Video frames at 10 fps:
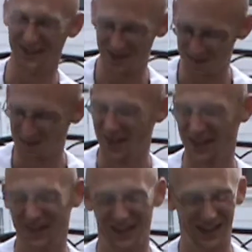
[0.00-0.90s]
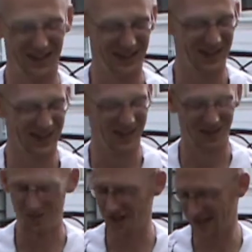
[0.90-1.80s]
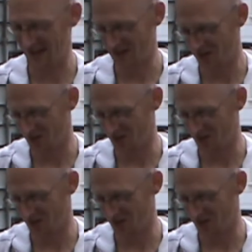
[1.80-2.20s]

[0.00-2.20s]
Yep. And we hit the area